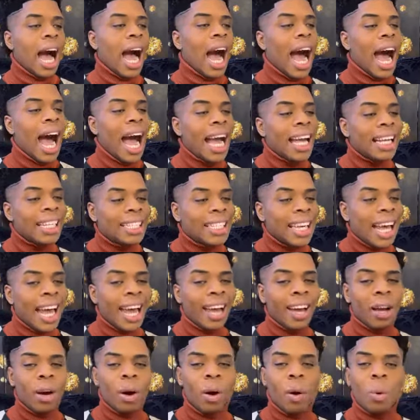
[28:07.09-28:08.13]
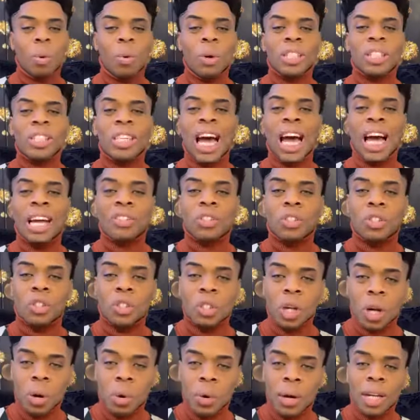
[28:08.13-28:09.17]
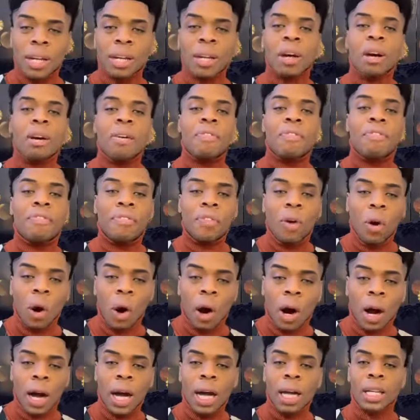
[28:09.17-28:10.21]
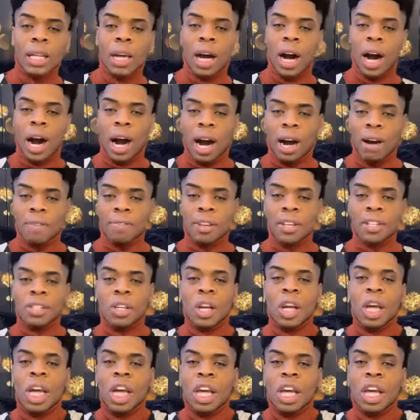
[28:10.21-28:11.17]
Isaac was not sowing for the harvest,